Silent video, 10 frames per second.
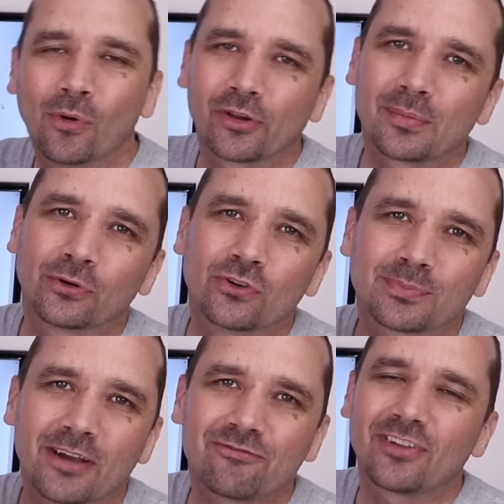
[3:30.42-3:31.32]
Morning Brew is
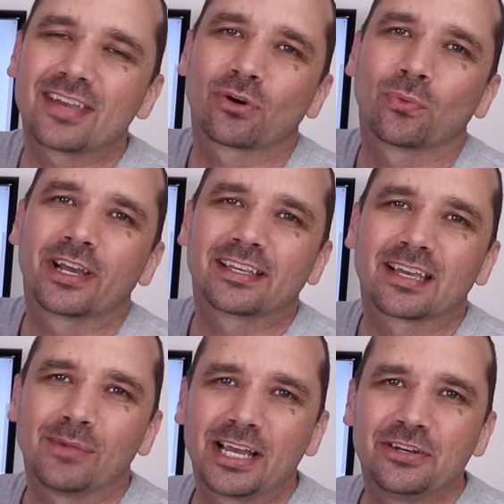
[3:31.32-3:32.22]
my favorite way to
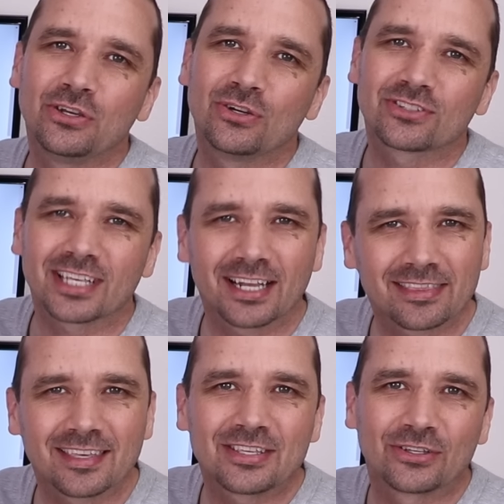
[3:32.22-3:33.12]
get my news and I
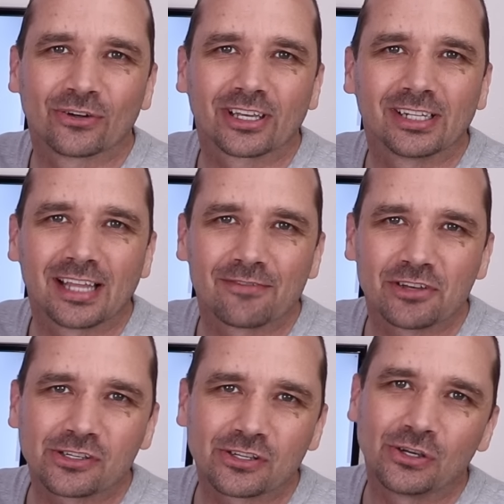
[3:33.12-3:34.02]
think you're gonna love
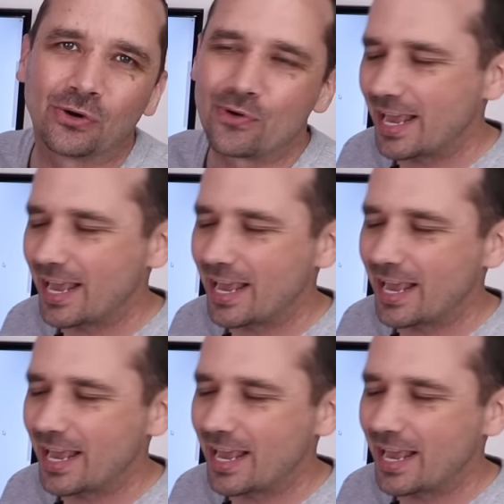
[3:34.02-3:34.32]
it too.